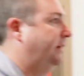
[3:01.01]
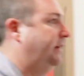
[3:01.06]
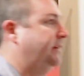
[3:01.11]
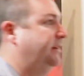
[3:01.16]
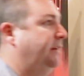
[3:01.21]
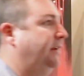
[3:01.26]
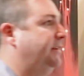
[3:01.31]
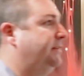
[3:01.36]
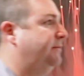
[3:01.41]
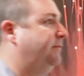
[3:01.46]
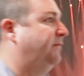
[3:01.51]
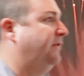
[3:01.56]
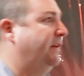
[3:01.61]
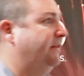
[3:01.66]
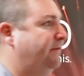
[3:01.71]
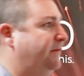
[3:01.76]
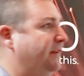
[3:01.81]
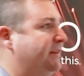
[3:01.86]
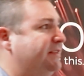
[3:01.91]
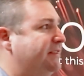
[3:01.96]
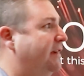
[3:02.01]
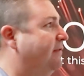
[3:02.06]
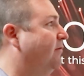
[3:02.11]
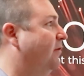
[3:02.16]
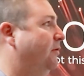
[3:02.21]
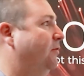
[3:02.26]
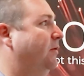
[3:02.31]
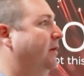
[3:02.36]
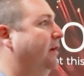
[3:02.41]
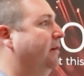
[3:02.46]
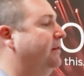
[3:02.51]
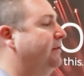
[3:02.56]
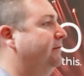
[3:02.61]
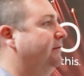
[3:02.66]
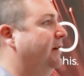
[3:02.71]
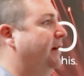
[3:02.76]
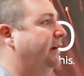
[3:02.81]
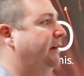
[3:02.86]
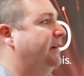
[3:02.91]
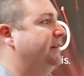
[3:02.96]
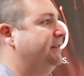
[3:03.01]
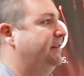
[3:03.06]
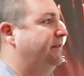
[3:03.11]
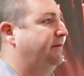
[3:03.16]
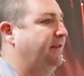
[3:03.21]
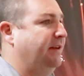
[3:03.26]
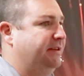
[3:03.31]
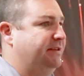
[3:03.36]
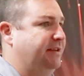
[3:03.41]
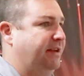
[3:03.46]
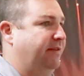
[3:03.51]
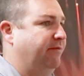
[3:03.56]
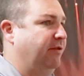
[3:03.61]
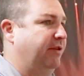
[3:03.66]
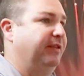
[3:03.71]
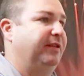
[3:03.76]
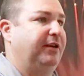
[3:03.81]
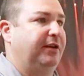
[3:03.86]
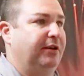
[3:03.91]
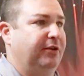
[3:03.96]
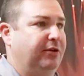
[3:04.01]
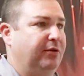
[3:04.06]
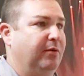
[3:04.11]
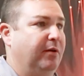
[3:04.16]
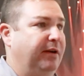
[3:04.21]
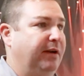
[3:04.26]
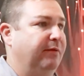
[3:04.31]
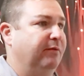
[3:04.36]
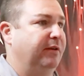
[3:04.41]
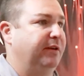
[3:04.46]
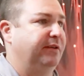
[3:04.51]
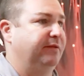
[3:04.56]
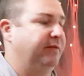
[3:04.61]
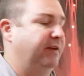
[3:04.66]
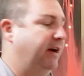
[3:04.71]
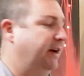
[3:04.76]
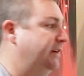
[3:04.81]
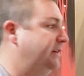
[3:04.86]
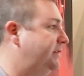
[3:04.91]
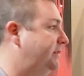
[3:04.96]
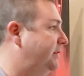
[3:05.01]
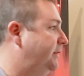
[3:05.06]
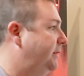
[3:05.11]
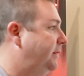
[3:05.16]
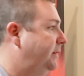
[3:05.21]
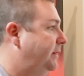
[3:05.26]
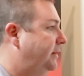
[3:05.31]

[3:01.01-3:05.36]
It fits everywhere, right? Because it affects everything you do on every device.